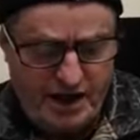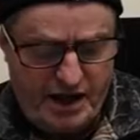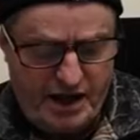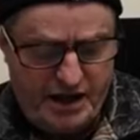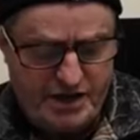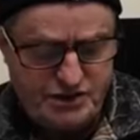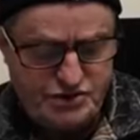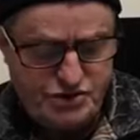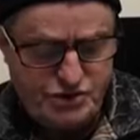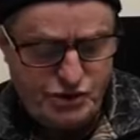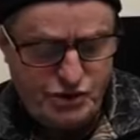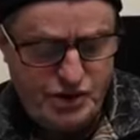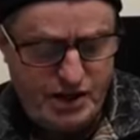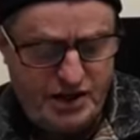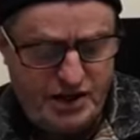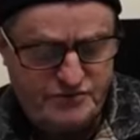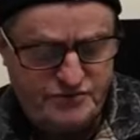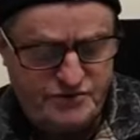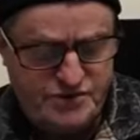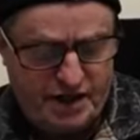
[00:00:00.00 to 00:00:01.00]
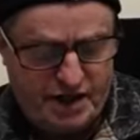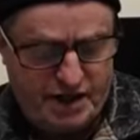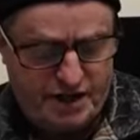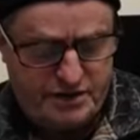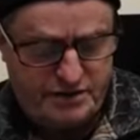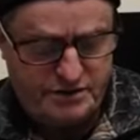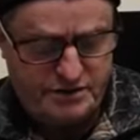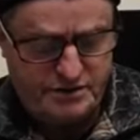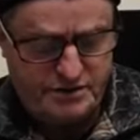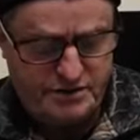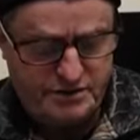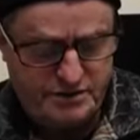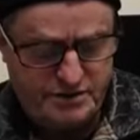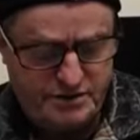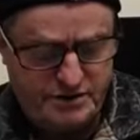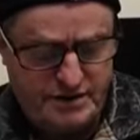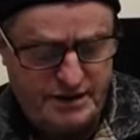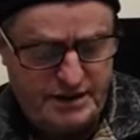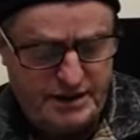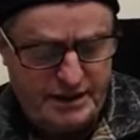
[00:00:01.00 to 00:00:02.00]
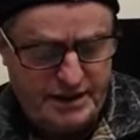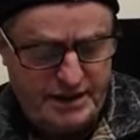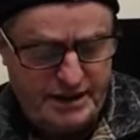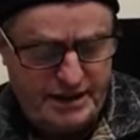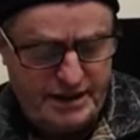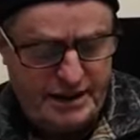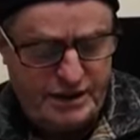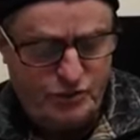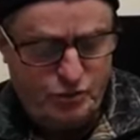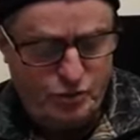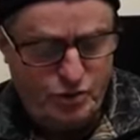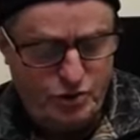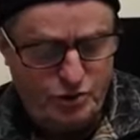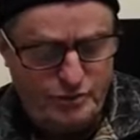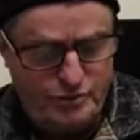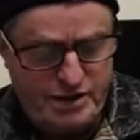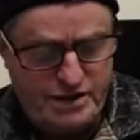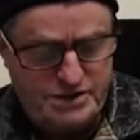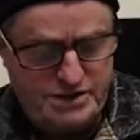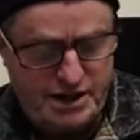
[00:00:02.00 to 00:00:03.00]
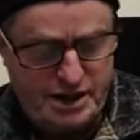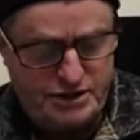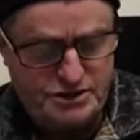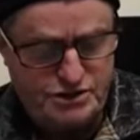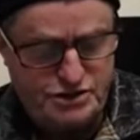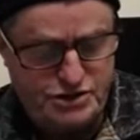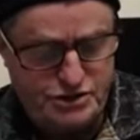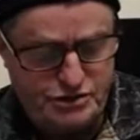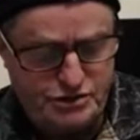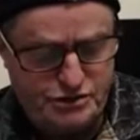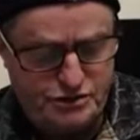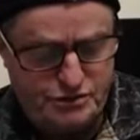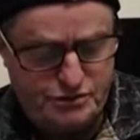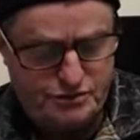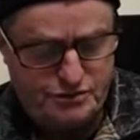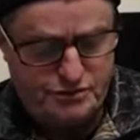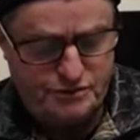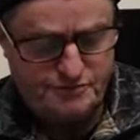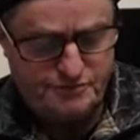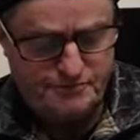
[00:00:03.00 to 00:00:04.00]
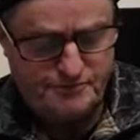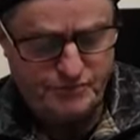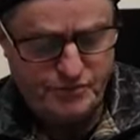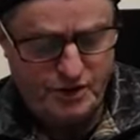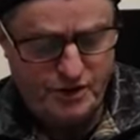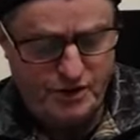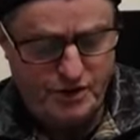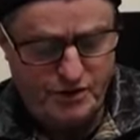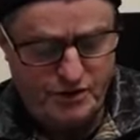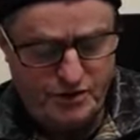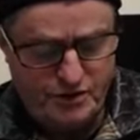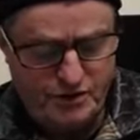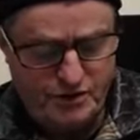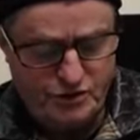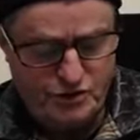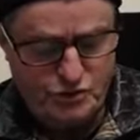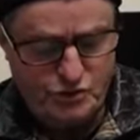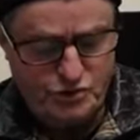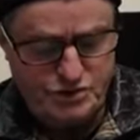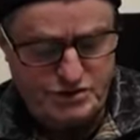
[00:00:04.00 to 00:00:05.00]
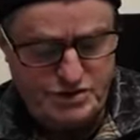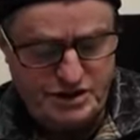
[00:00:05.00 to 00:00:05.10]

As you have done, it will be done to you. Your